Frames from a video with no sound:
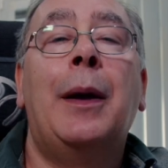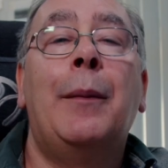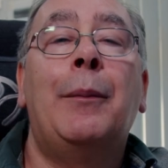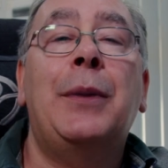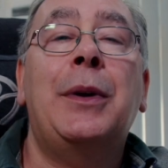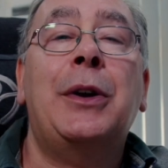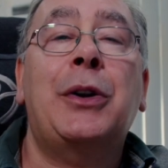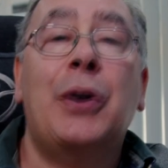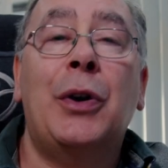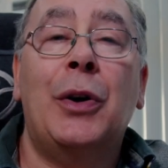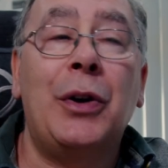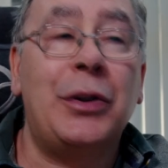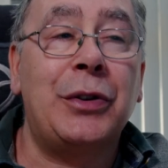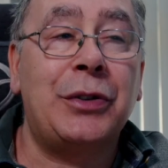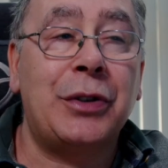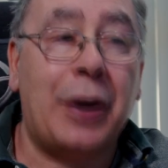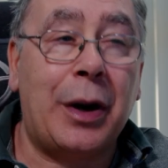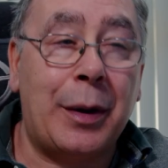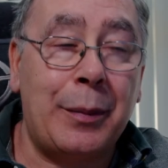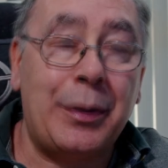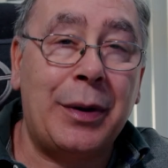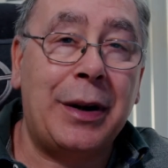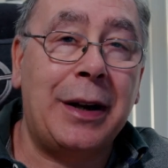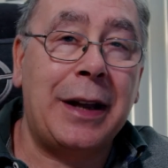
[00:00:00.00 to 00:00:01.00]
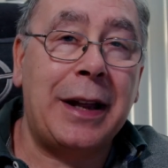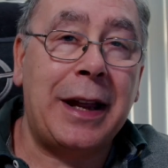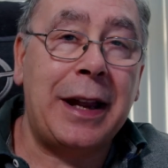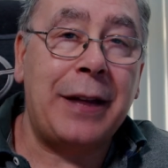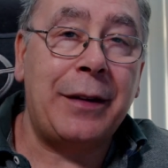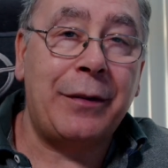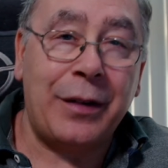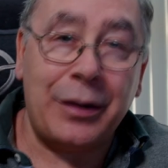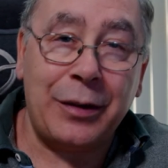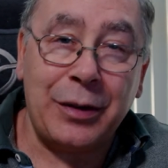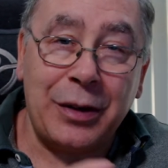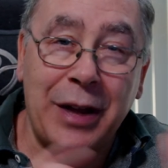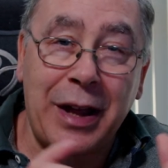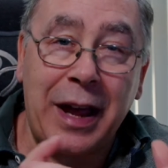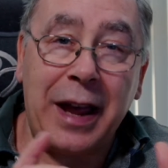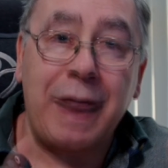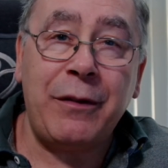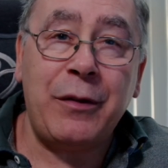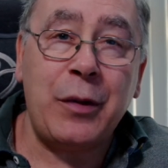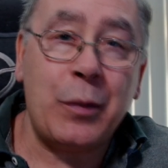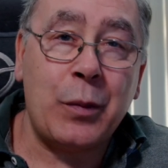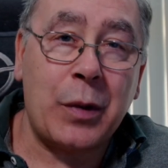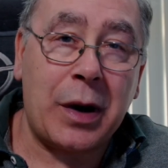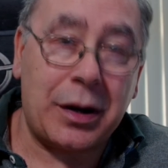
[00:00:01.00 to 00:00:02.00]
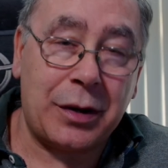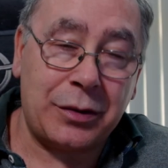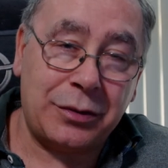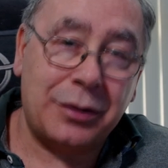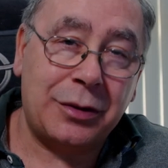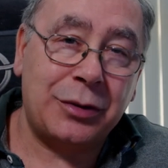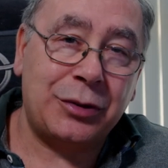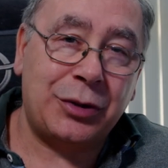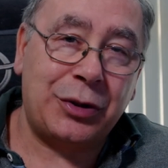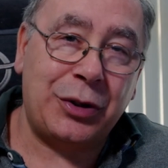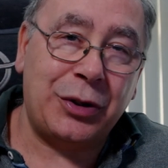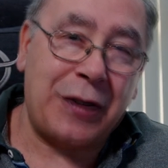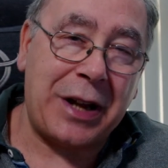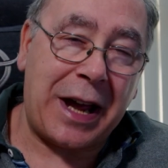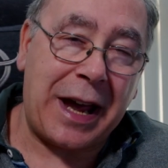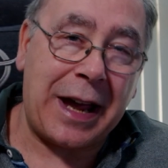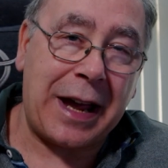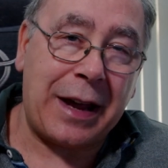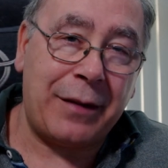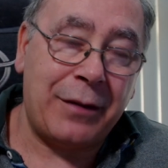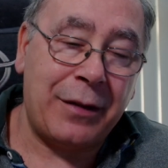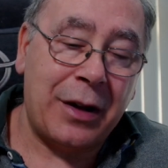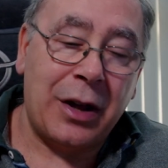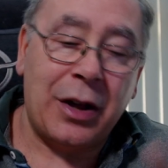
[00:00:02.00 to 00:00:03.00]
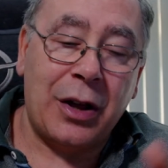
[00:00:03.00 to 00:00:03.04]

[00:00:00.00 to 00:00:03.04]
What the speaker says: because I believe everyone should have